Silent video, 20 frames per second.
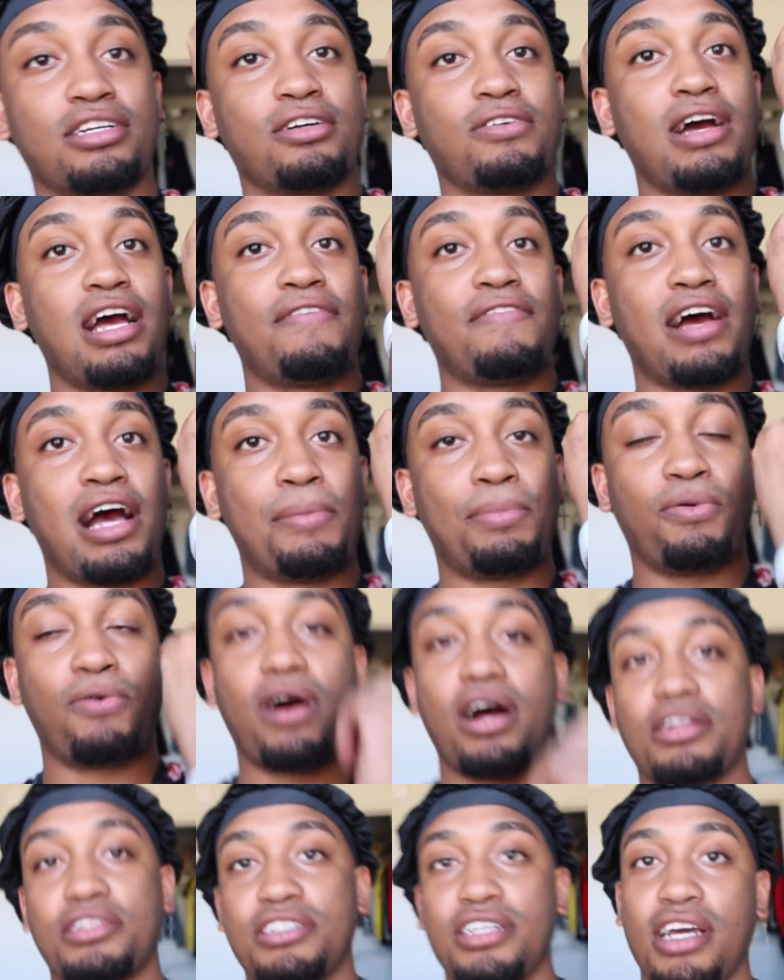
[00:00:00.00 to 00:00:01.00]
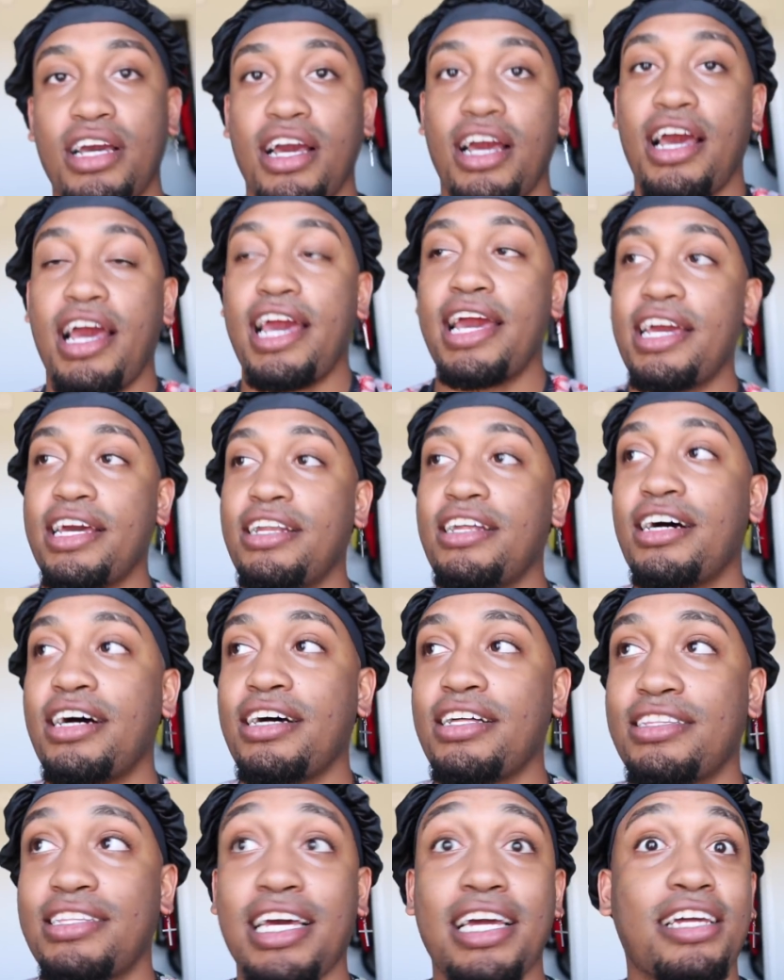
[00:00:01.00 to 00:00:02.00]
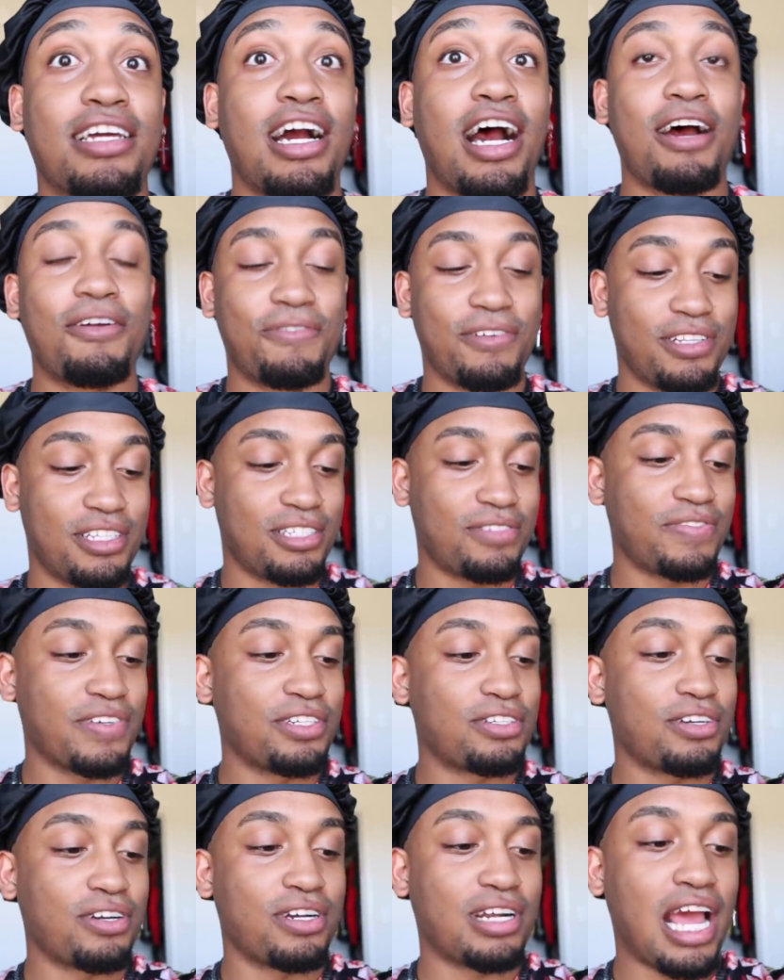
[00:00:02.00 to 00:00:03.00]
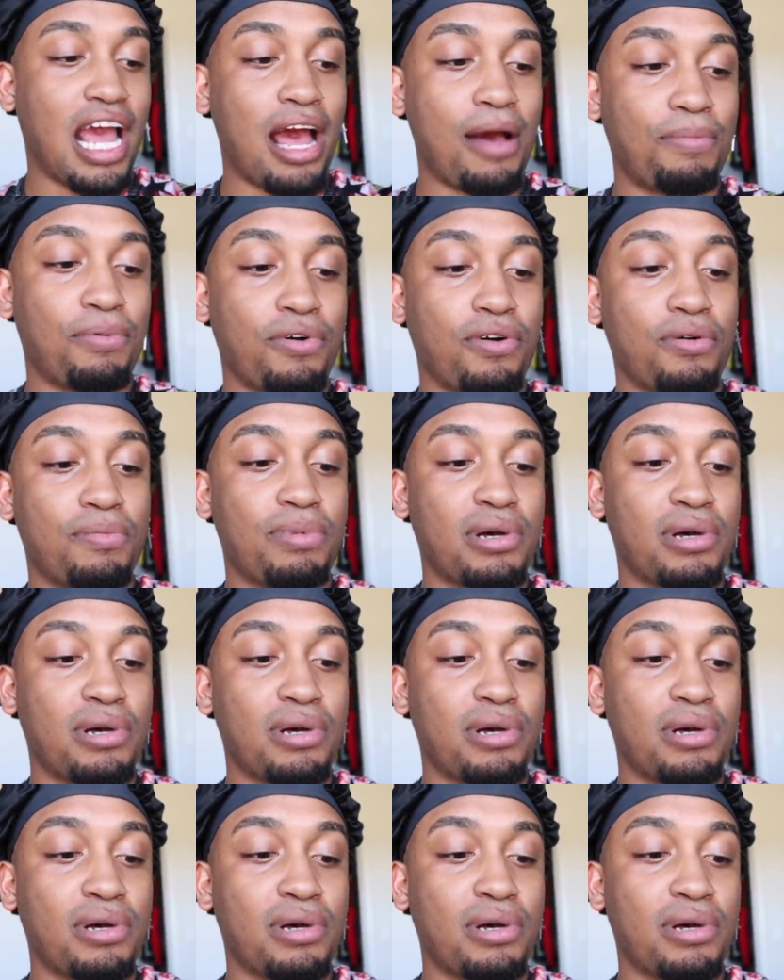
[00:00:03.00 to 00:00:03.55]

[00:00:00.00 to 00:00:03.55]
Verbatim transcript: Y'all know I have an Apple Watch, and uh, thank God for this feature on Apple.